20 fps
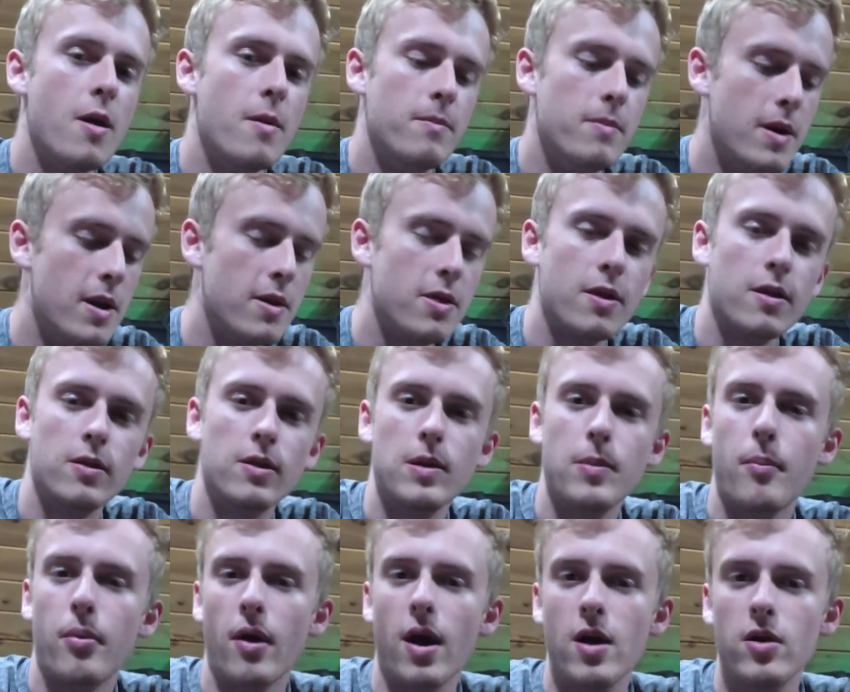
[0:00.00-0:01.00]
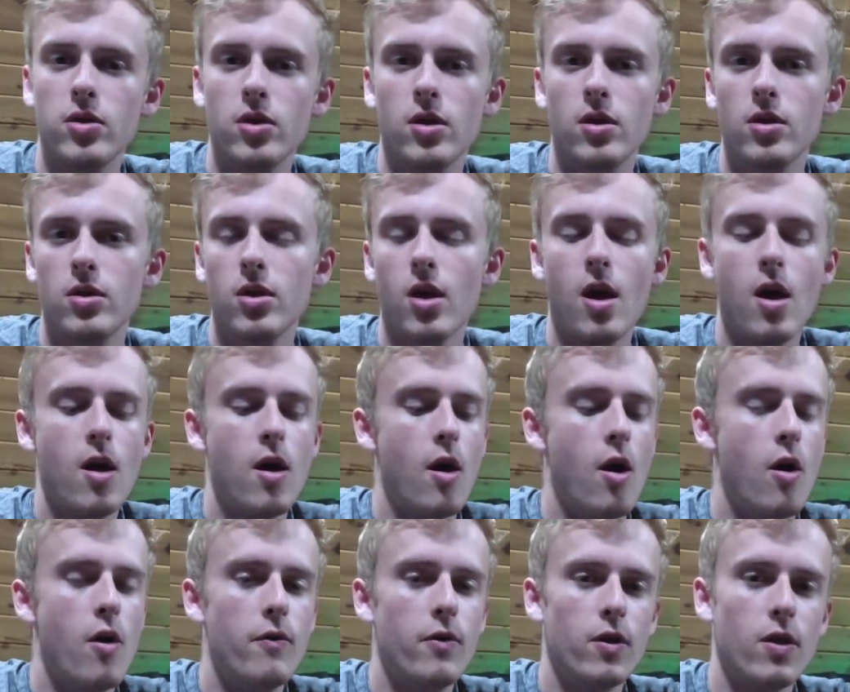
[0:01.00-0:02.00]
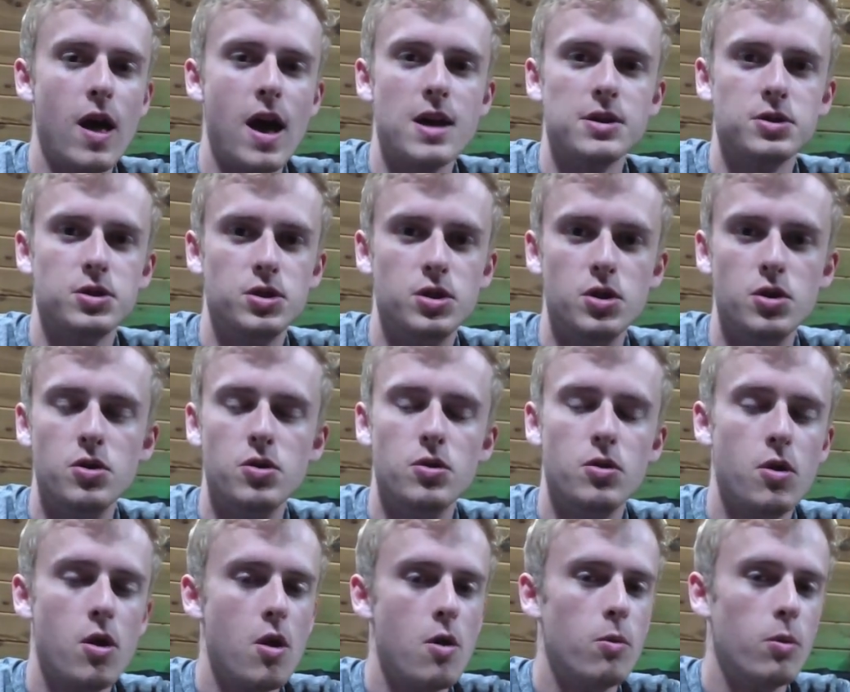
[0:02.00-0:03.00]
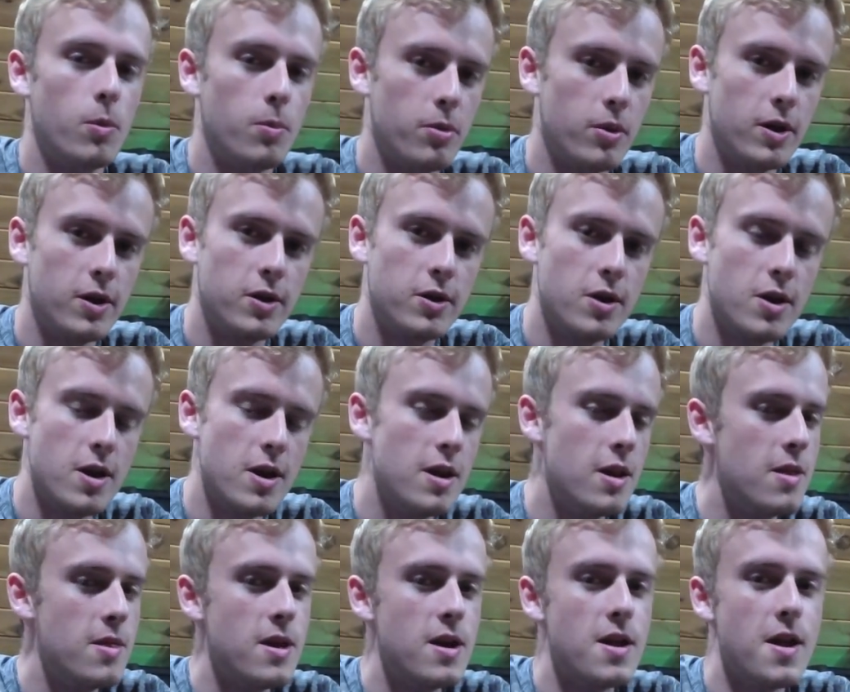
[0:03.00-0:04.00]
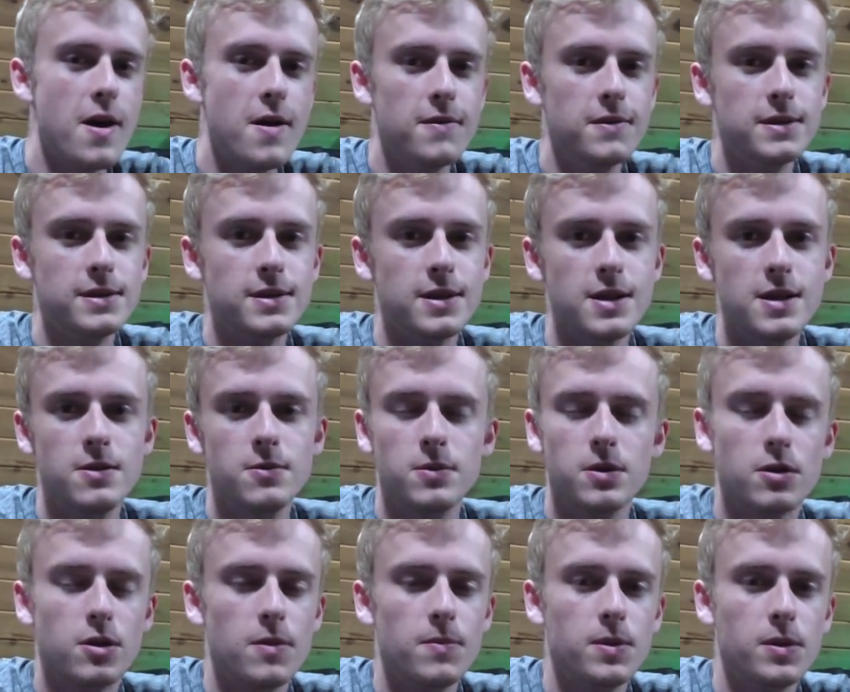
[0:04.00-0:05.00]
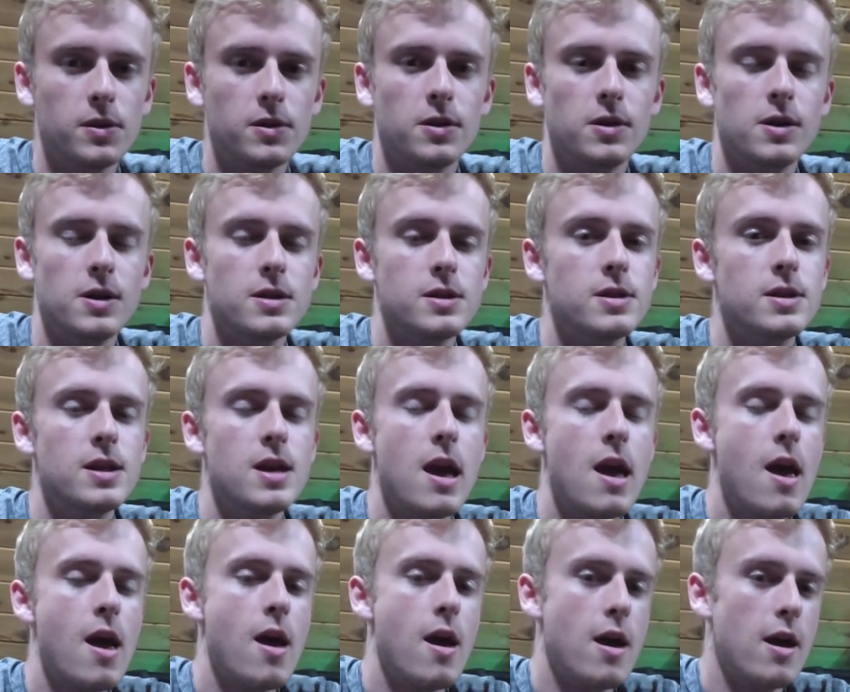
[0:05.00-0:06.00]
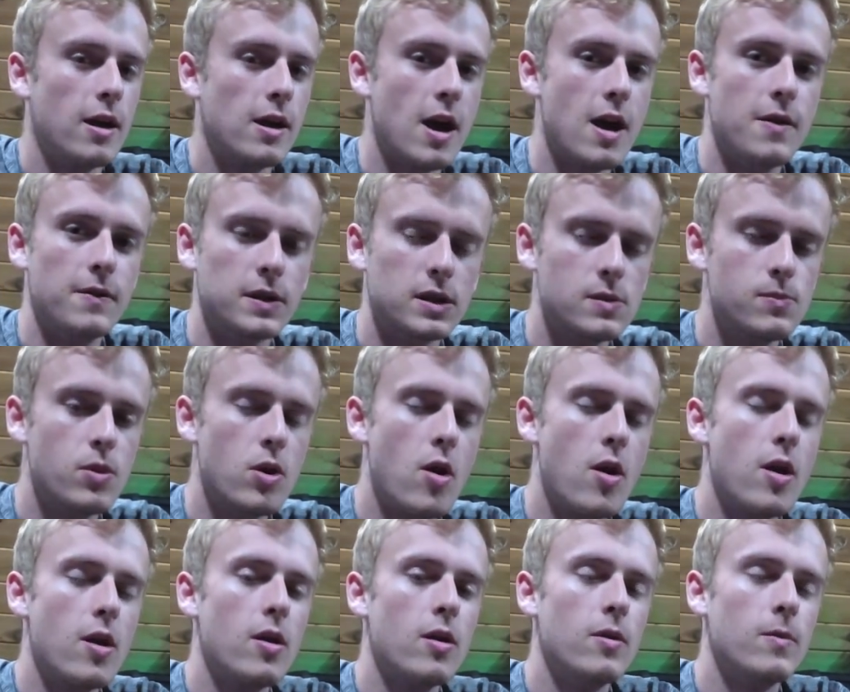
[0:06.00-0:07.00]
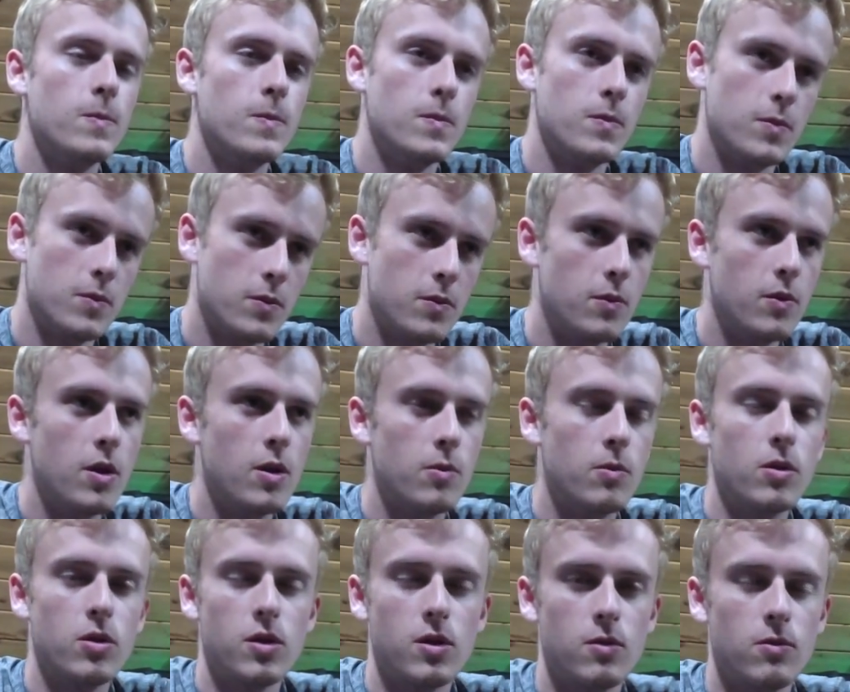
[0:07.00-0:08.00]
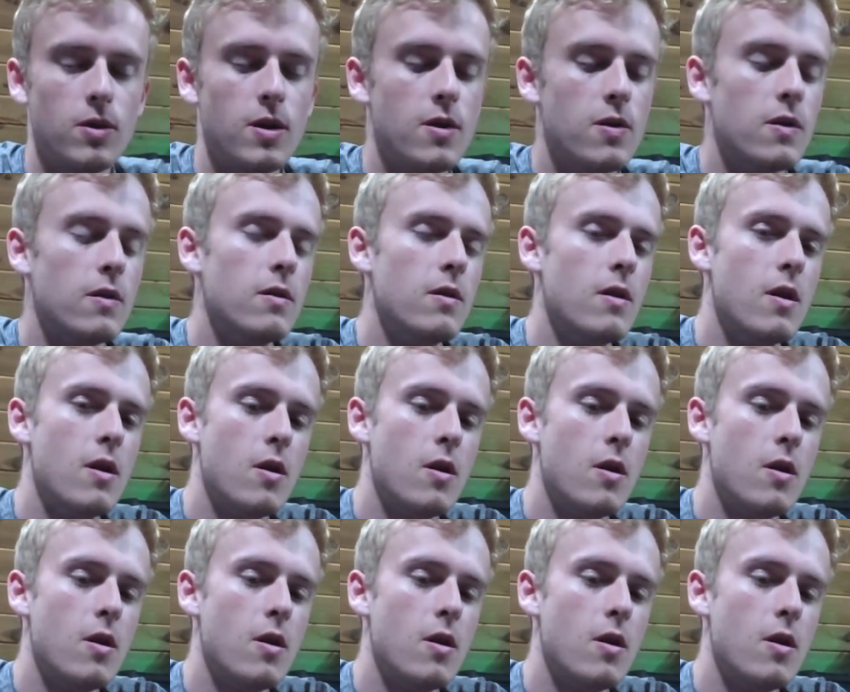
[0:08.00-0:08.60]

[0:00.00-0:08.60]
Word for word: Basically, prices over last June were pretty good, and then all of a sudden, with cryptocurrency kind of exploding and within reason,